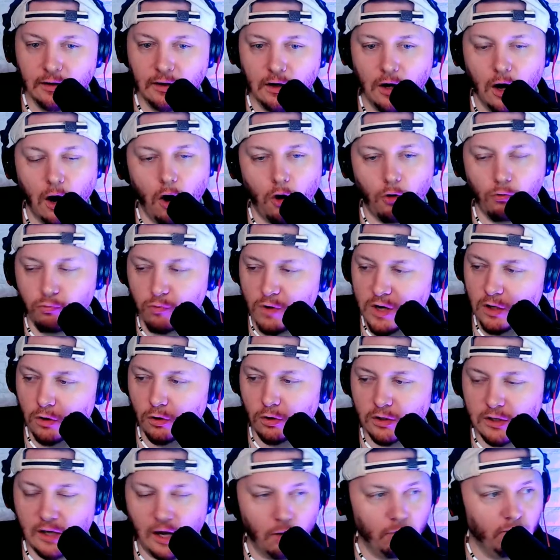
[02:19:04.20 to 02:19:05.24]
A
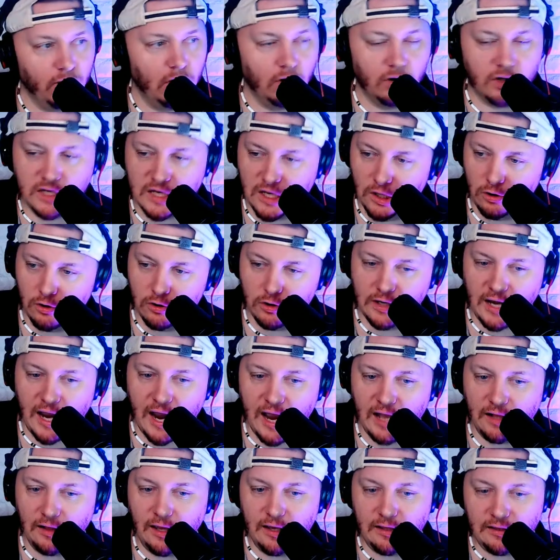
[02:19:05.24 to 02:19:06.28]
real killer guy
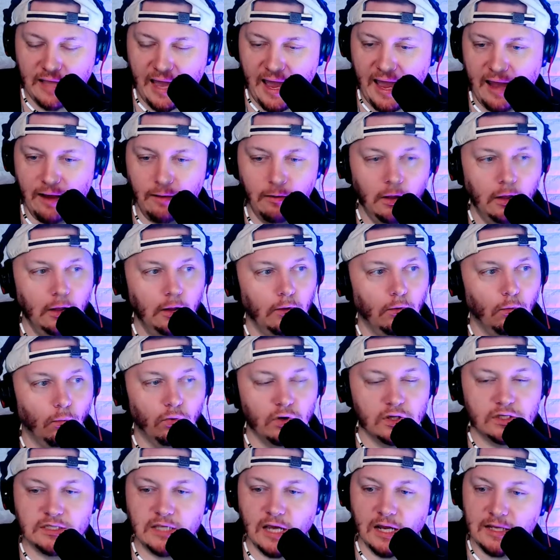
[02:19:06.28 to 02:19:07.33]
like that would have
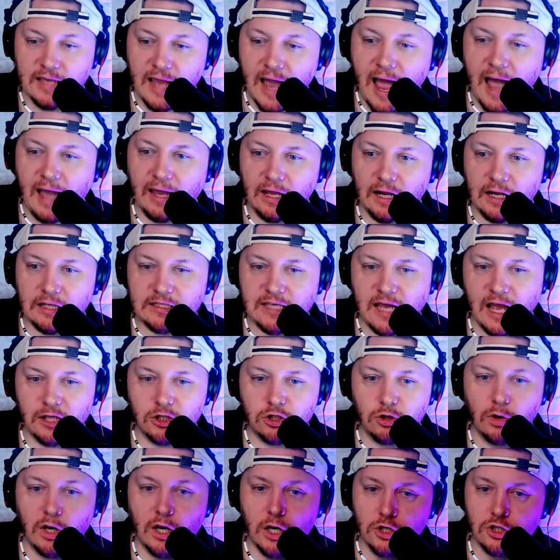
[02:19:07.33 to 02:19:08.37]
said, yeah, I got a tattoo,
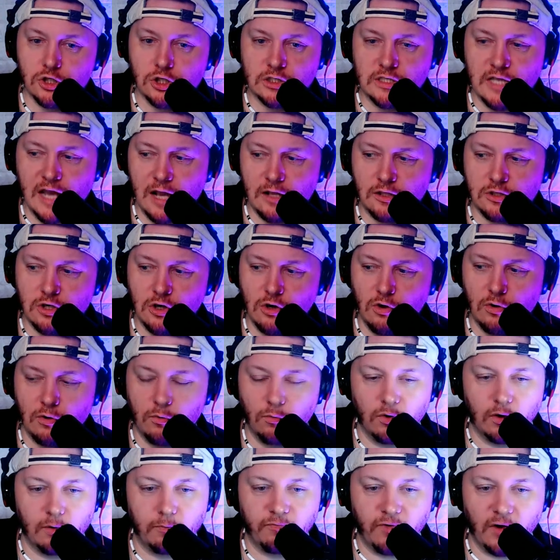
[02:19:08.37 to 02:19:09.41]
here's your tattoo, and would
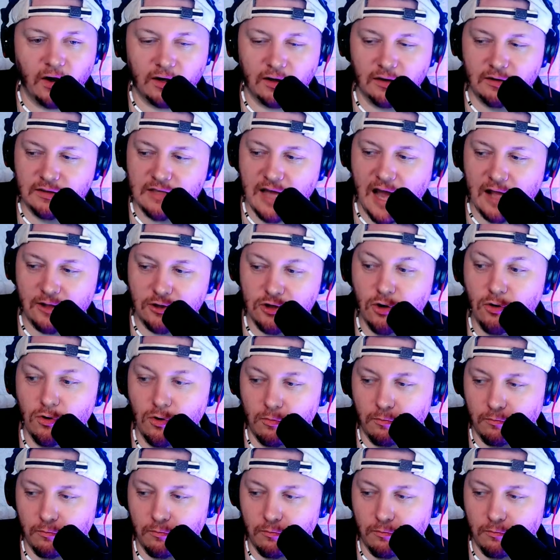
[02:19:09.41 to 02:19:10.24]
have fucking tattooed him.